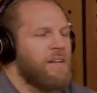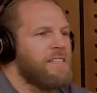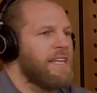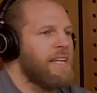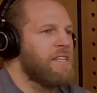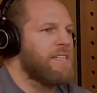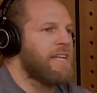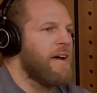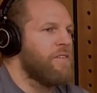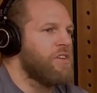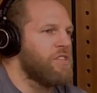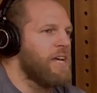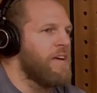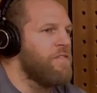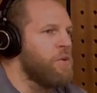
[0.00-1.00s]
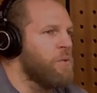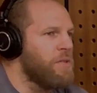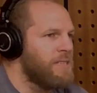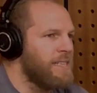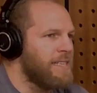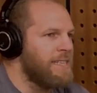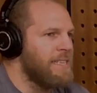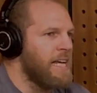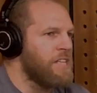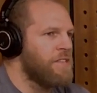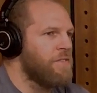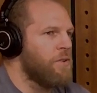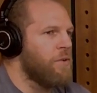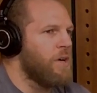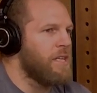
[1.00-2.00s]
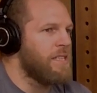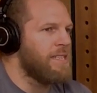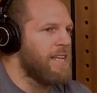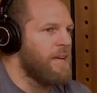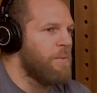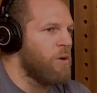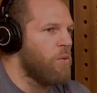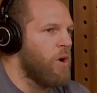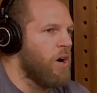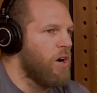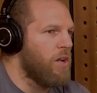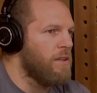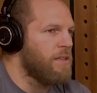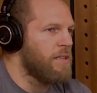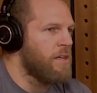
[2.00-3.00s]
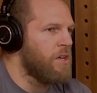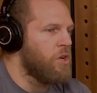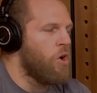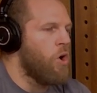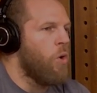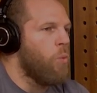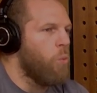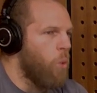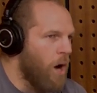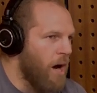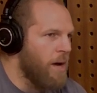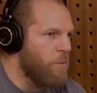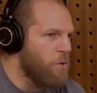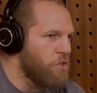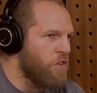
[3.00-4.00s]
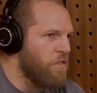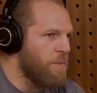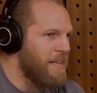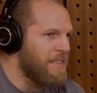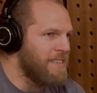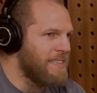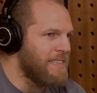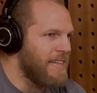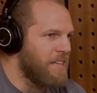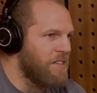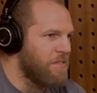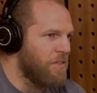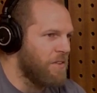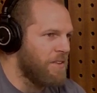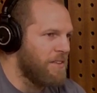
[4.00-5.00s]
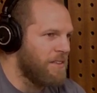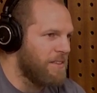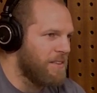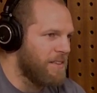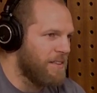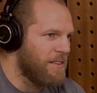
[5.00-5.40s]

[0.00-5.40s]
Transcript: I'm going to say this caveat: so if you were successful at Slimming World, why would you have been successful?